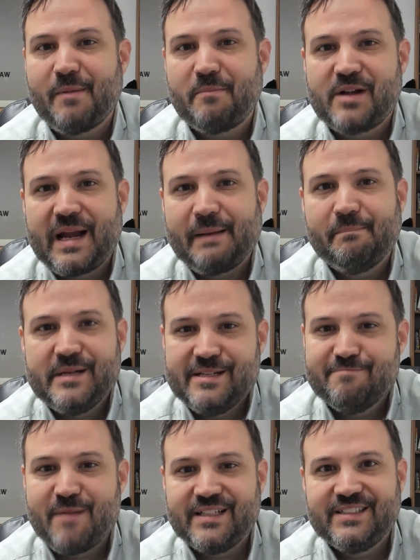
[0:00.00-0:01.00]
I'm kind of
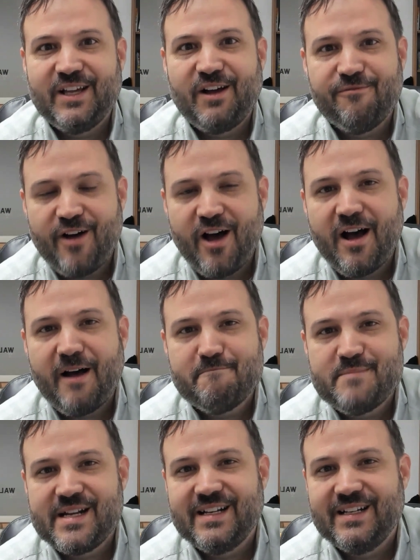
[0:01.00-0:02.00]
beating myself
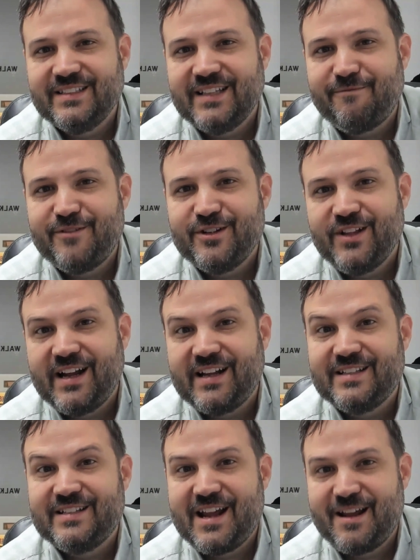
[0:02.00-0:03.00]
up because I feel like
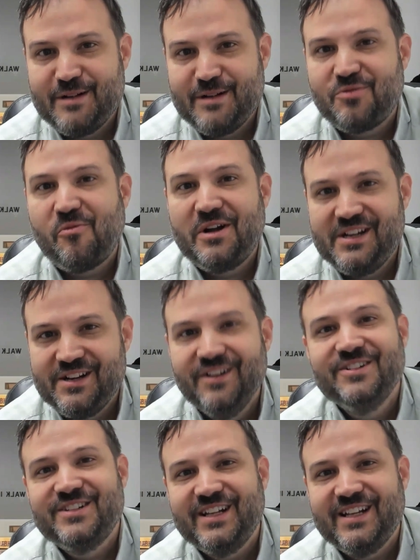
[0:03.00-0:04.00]
it's taken me 20
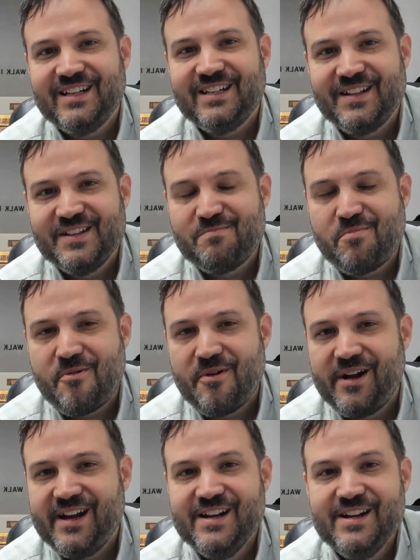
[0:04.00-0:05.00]
years to get to this
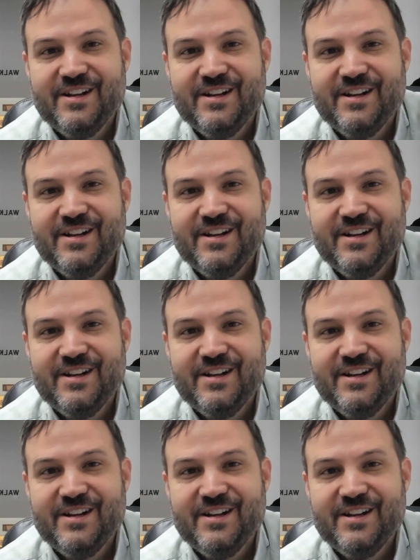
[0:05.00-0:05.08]
point.